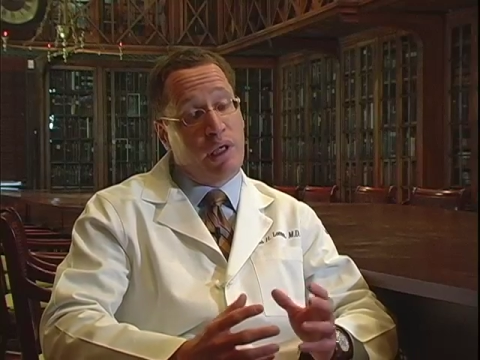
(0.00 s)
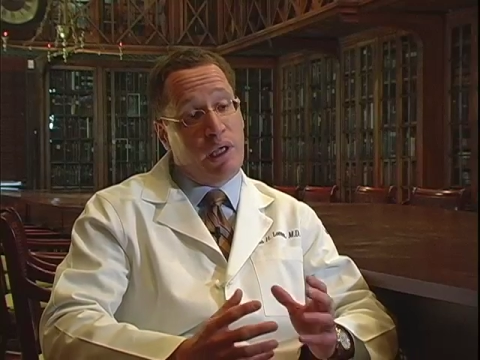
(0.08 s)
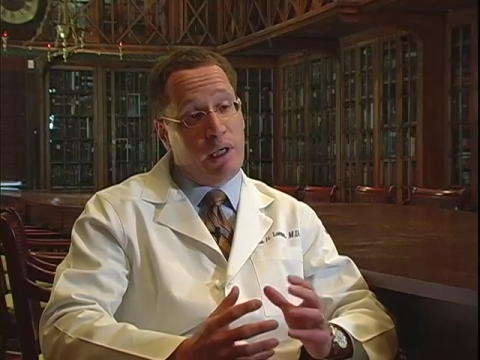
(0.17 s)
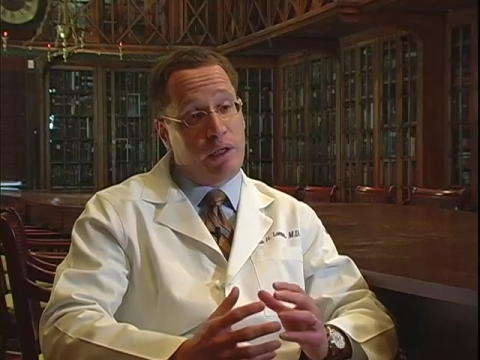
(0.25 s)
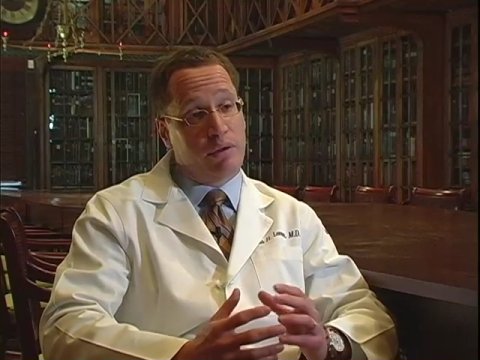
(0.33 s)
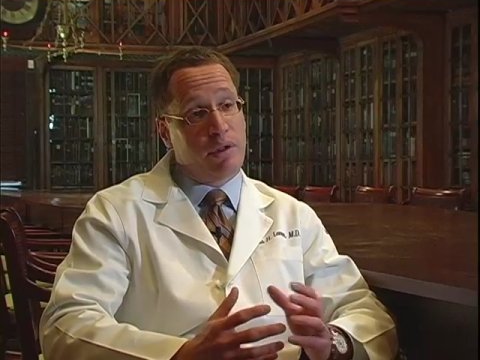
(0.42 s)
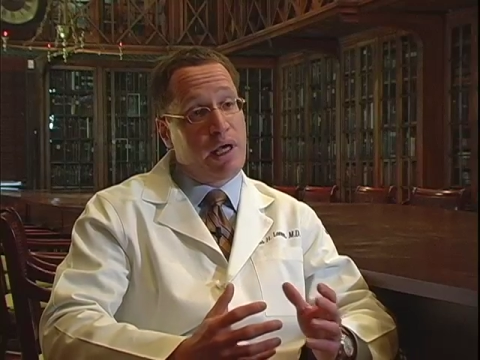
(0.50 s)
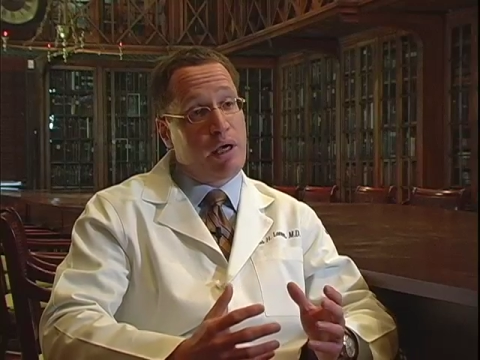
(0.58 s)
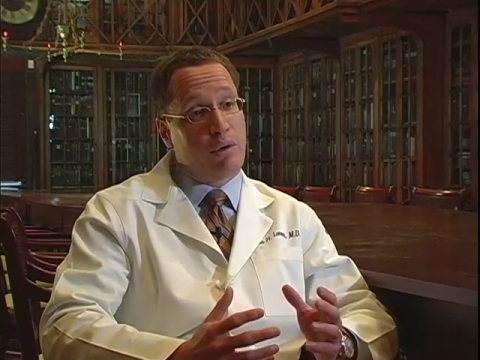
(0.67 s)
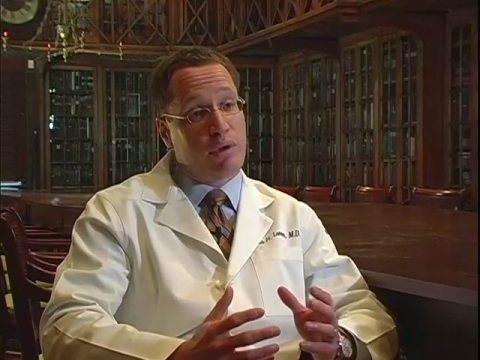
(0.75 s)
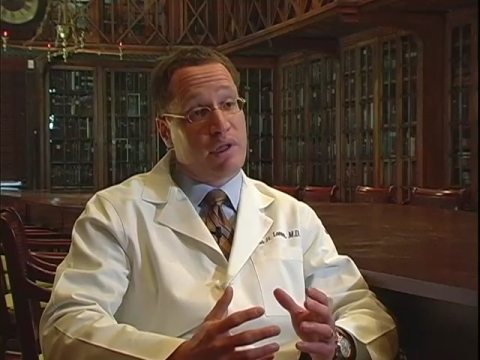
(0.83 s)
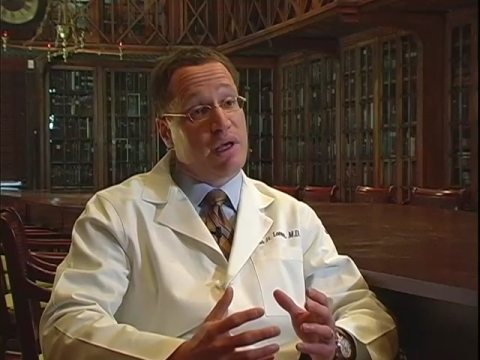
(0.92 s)
and
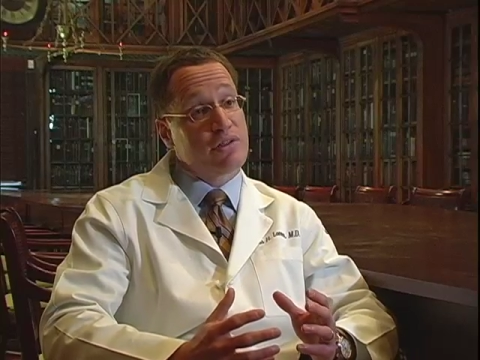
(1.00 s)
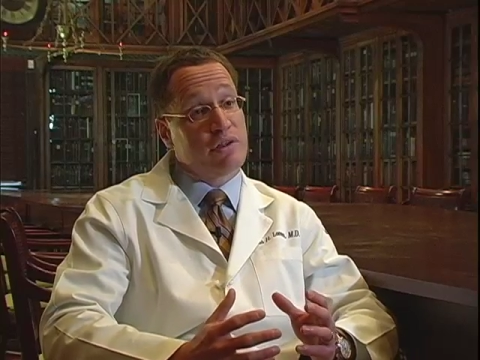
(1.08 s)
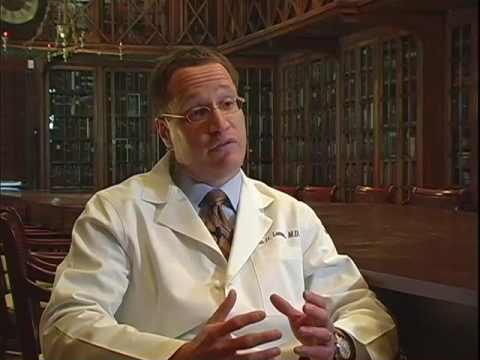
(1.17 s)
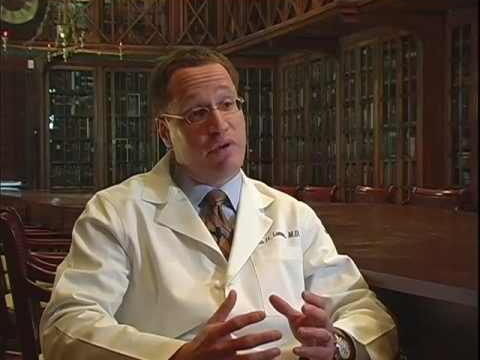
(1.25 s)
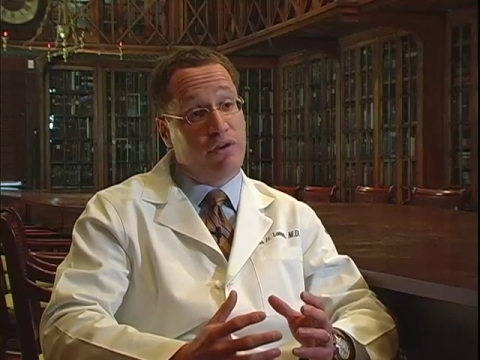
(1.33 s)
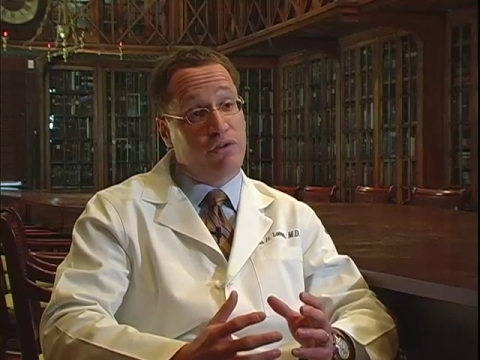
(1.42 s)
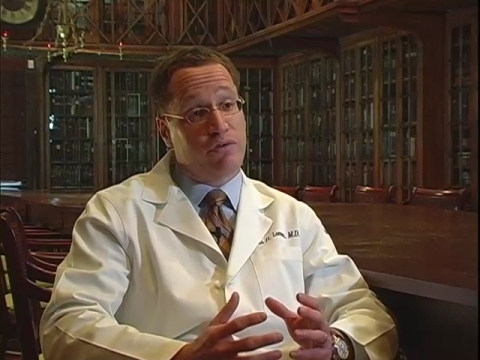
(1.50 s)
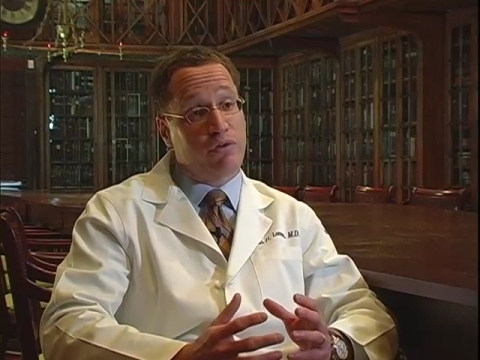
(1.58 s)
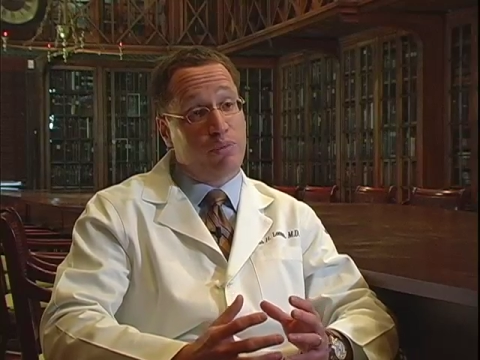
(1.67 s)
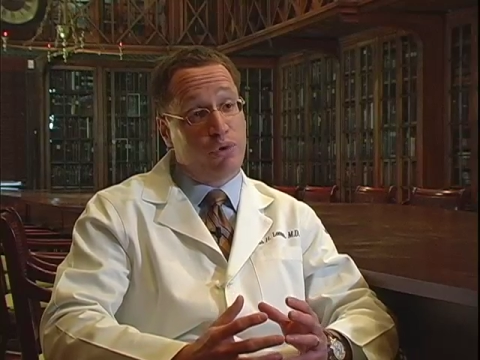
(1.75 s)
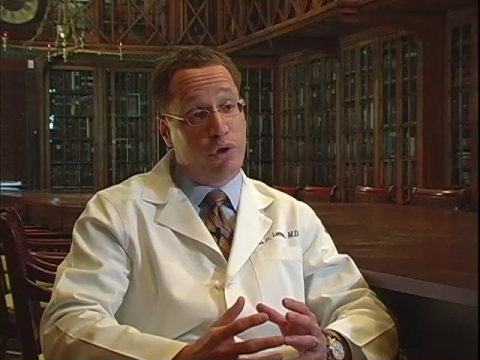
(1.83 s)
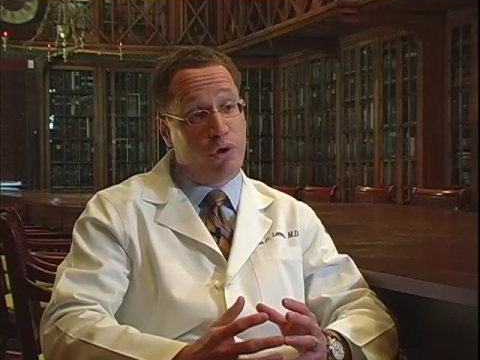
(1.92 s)
allow a less invasive
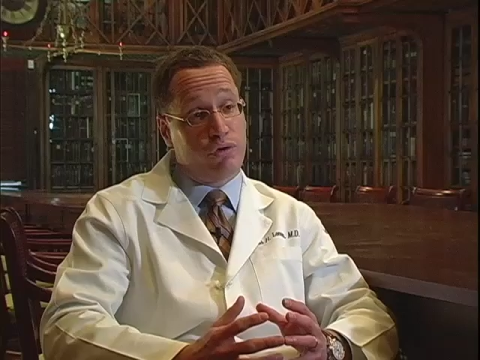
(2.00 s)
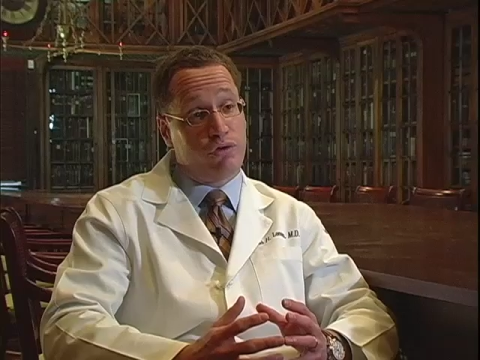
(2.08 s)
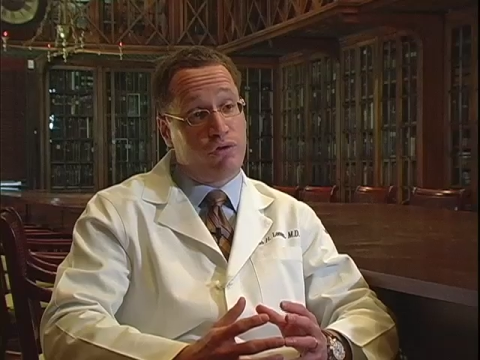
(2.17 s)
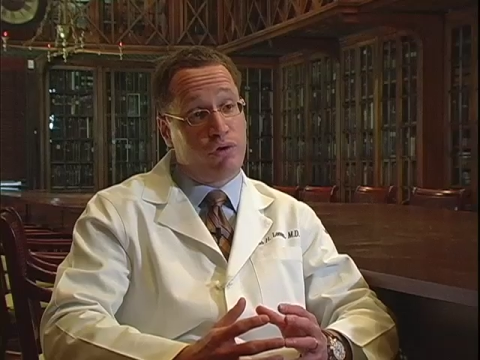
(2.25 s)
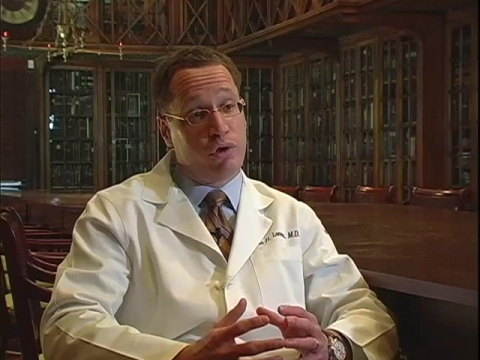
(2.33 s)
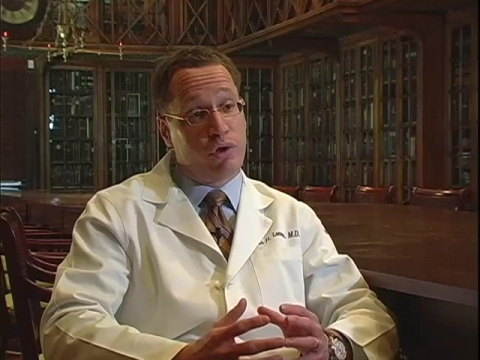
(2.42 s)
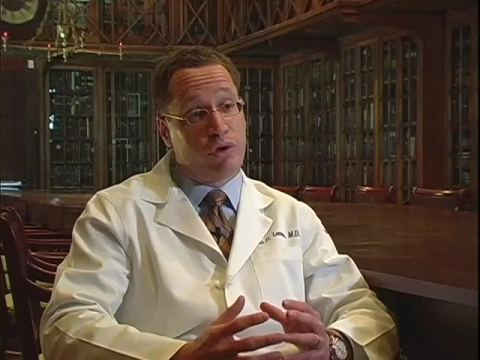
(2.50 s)
approach